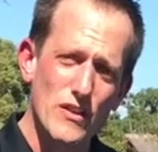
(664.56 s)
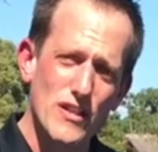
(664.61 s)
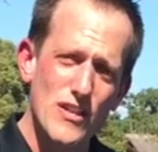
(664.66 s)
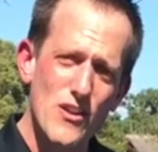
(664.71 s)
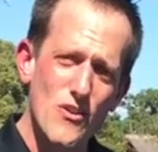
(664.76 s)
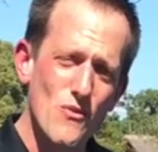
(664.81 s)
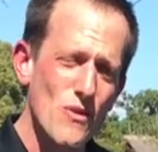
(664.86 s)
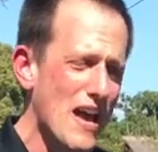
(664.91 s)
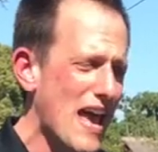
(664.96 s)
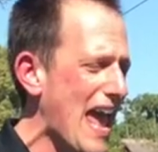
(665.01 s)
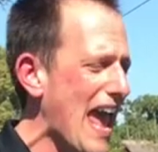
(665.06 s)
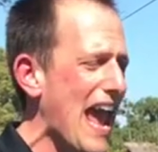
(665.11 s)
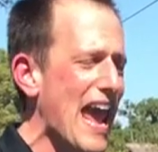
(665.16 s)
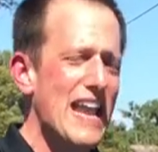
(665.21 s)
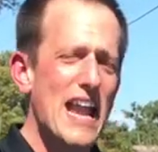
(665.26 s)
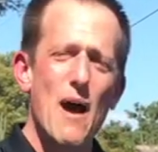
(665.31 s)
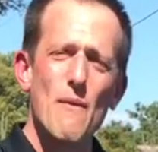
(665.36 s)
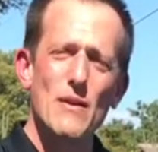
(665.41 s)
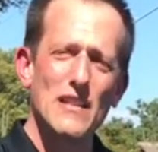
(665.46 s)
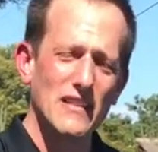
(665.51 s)
with you
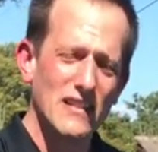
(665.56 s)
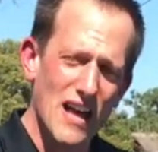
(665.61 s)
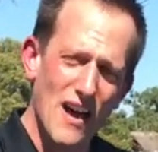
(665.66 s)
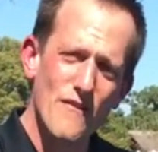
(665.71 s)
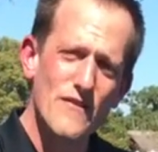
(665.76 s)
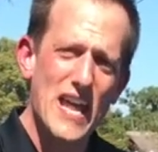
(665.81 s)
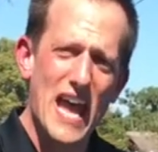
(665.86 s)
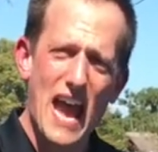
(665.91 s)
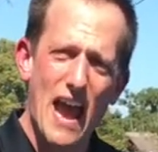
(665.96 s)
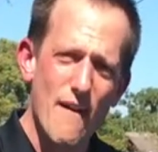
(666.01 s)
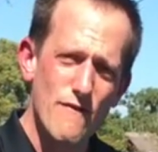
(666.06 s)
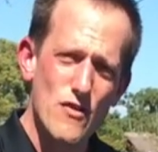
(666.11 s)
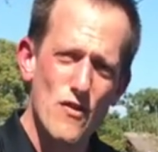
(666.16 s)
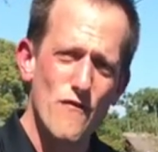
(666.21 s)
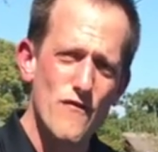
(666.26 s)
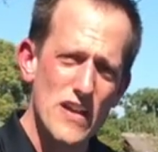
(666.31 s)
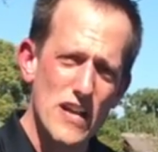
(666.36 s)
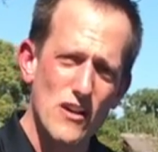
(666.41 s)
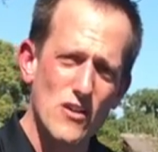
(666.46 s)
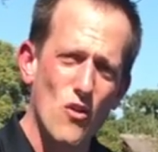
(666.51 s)
and I would love to have
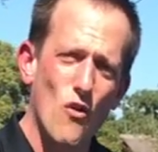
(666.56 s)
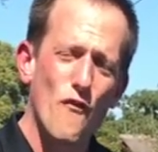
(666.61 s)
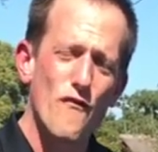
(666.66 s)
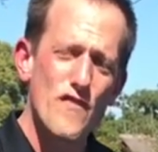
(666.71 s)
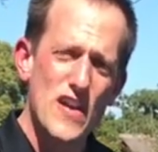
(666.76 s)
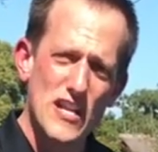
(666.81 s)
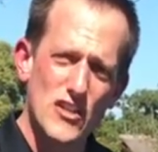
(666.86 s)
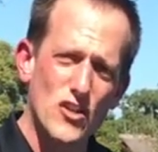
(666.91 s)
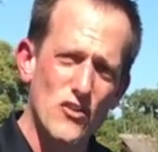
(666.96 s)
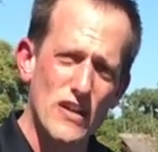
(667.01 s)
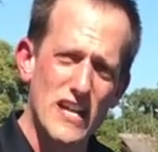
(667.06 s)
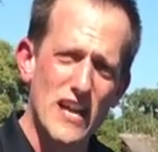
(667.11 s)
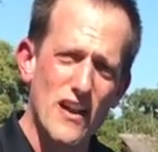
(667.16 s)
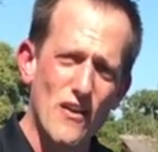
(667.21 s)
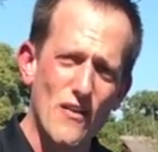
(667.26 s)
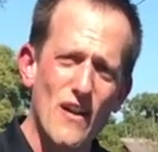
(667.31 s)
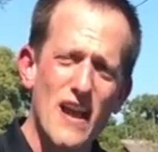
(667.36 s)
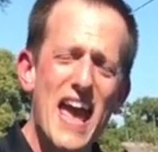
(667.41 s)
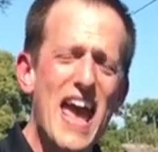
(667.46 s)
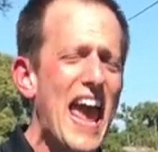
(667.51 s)
your vehicle featured
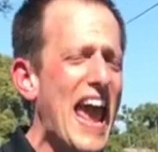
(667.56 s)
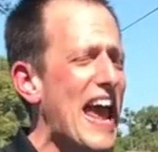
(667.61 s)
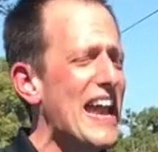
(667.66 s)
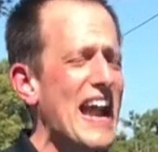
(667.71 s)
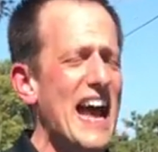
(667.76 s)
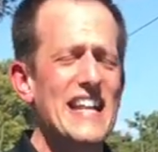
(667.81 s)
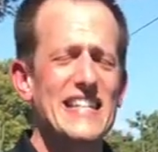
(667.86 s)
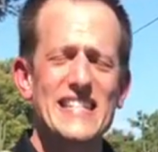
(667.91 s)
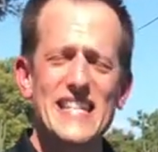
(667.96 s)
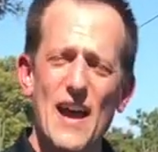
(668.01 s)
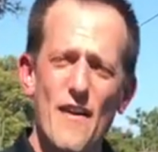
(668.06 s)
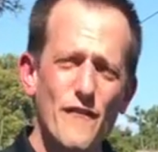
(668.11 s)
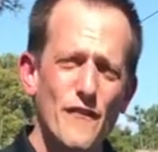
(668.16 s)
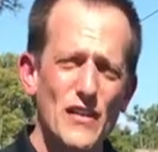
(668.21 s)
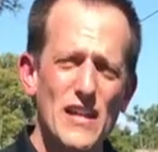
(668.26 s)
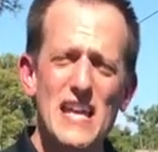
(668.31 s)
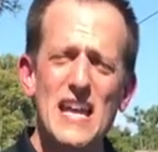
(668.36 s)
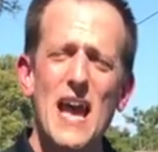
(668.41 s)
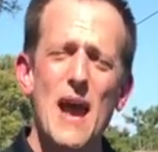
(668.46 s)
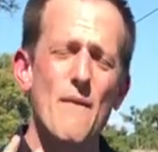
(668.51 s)
here. And I
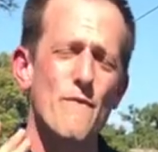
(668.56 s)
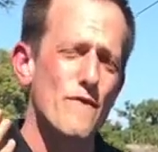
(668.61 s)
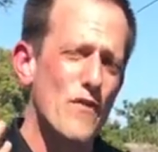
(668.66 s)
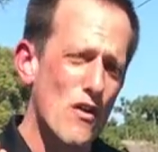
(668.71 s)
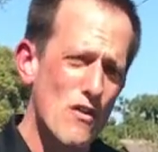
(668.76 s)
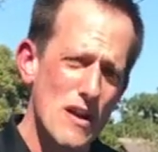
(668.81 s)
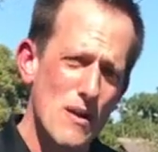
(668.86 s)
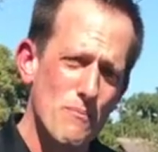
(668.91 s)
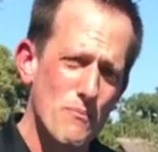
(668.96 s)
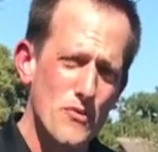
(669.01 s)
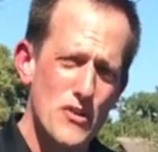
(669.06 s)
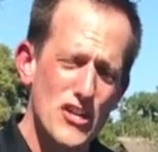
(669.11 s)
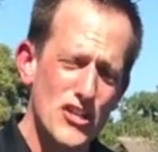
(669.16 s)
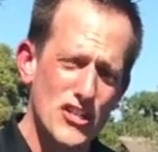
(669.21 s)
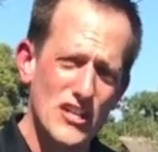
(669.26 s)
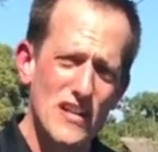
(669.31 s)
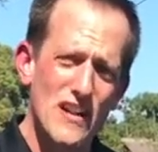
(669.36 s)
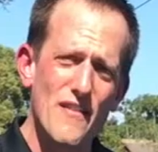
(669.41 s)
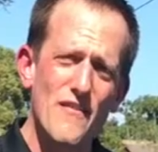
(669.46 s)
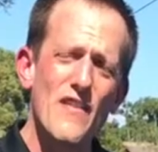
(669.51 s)
definitely am very
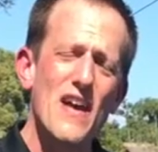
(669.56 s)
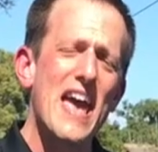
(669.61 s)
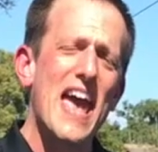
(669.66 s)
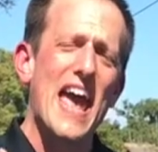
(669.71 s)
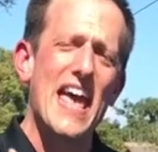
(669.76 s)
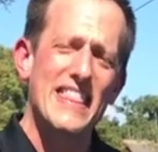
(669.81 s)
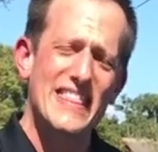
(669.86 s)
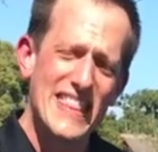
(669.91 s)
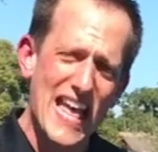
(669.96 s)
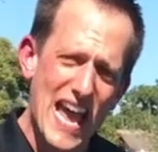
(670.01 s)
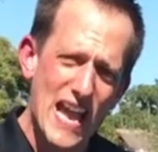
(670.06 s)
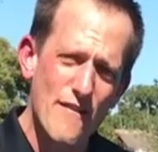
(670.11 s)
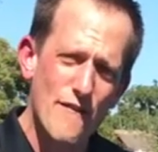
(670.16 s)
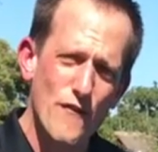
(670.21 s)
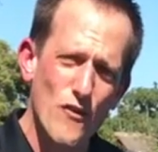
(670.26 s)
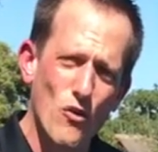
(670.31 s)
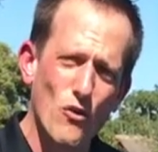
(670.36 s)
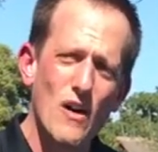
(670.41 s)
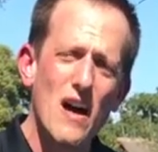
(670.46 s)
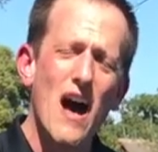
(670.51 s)
appreciative and
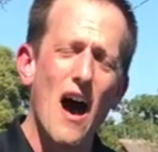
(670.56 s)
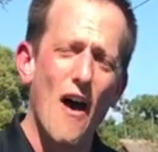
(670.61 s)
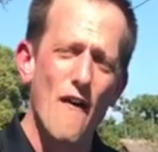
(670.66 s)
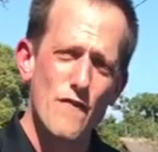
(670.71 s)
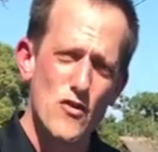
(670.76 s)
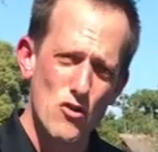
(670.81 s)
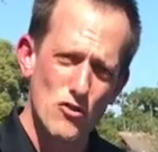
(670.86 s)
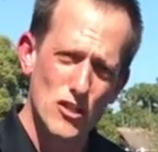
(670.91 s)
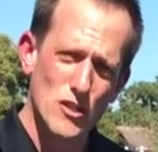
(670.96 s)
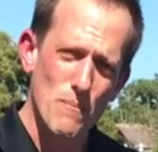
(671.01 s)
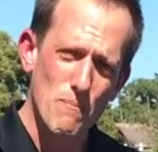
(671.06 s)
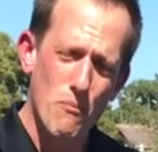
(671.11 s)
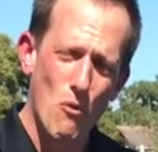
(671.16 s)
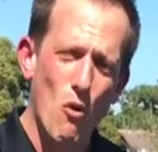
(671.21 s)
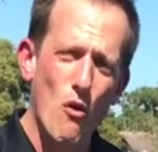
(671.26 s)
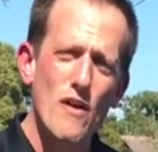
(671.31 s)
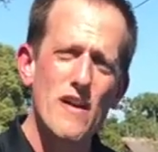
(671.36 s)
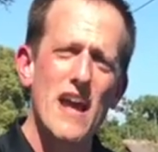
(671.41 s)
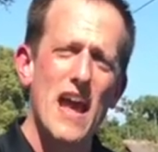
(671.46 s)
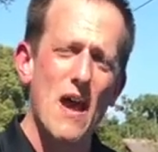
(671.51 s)
thankful of your
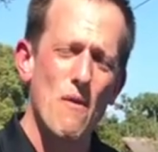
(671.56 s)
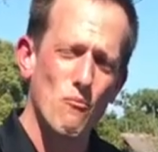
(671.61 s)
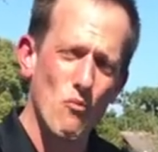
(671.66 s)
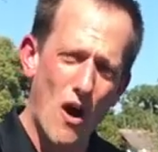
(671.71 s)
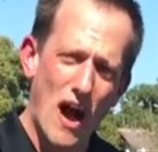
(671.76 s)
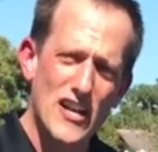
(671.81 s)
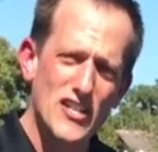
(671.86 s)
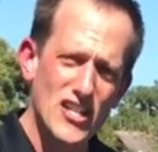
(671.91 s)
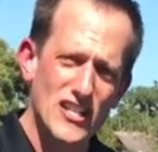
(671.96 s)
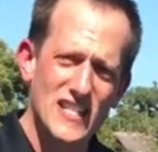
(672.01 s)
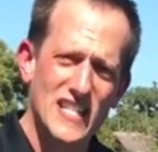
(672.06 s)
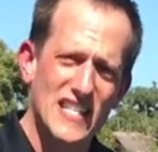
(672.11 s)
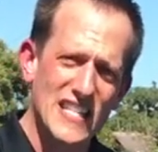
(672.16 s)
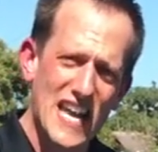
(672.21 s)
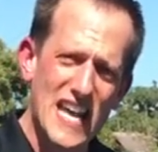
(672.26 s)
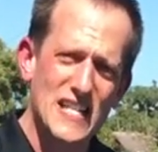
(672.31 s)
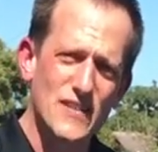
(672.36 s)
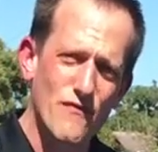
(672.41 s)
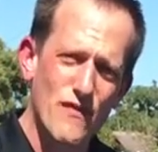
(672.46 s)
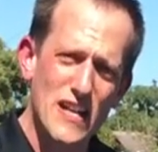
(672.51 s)
support and watching
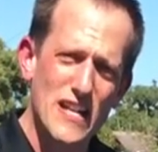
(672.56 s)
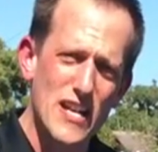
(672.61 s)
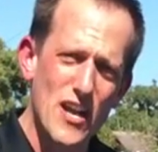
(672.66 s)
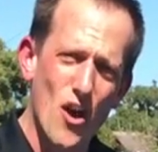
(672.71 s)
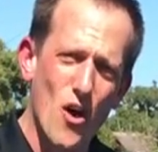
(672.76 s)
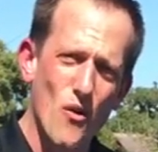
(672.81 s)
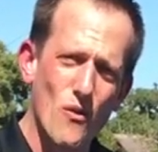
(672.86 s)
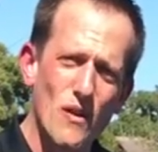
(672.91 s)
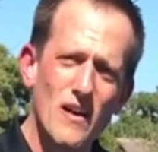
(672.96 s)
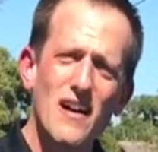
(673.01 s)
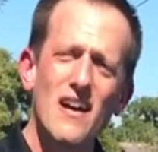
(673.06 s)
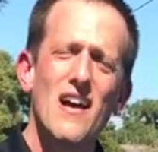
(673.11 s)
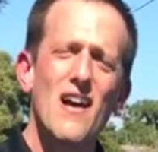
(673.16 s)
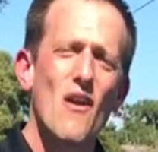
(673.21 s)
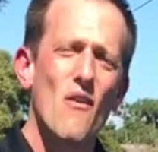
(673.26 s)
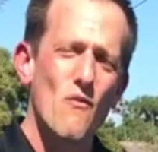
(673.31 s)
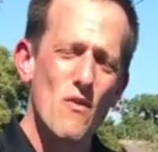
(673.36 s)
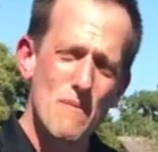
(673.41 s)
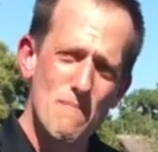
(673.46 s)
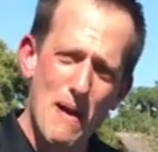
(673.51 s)
today's video.
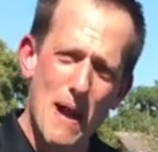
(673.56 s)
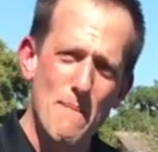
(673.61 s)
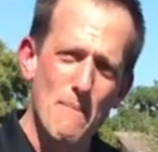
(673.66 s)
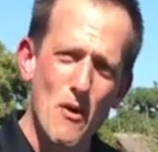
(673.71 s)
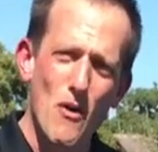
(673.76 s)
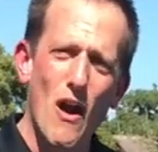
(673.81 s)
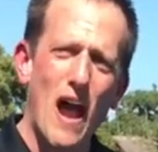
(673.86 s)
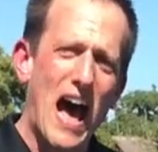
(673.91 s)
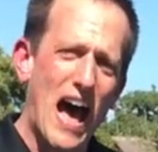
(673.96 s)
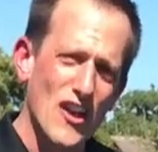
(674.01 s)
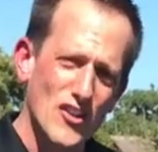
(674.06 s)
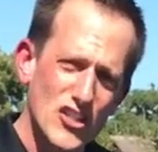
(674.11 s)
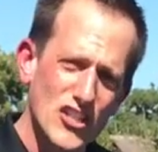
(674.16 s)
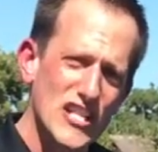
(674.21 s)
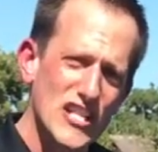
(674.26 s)
Remember, I'll